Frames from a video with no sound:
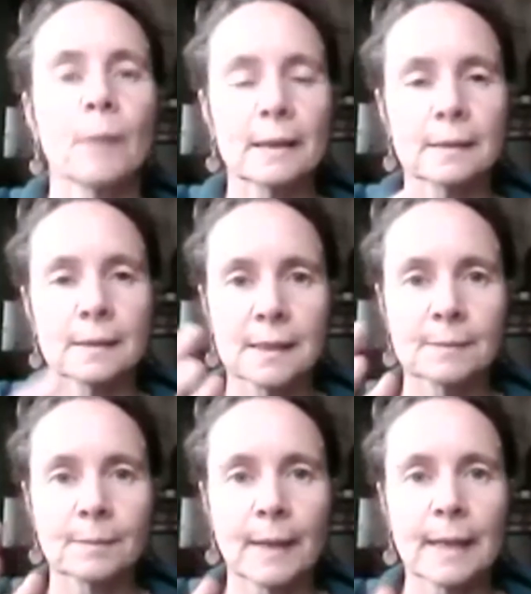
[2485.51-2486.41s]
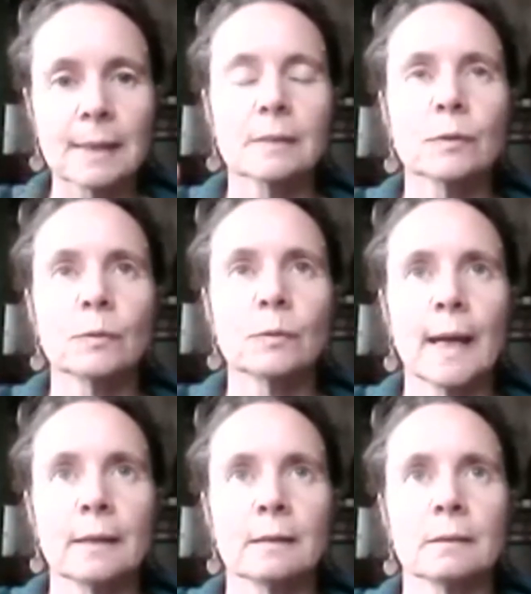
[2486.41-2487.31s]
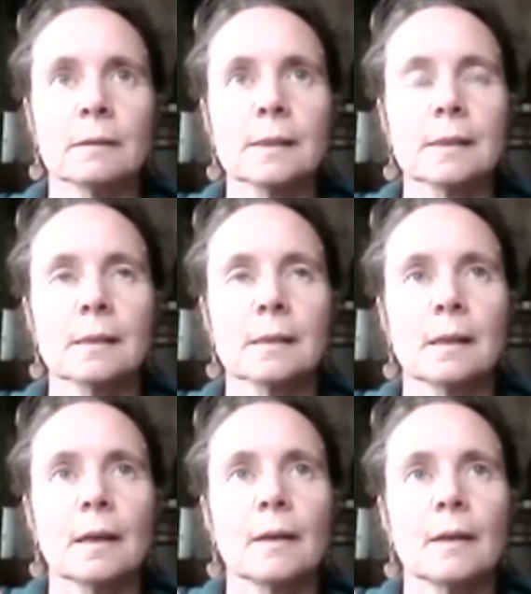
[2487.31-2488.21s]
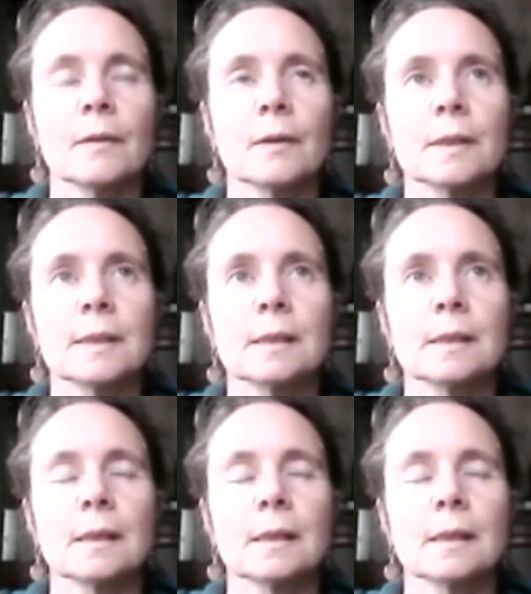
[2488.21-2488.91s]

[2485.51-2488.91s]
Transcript: where there's a space of awareness, that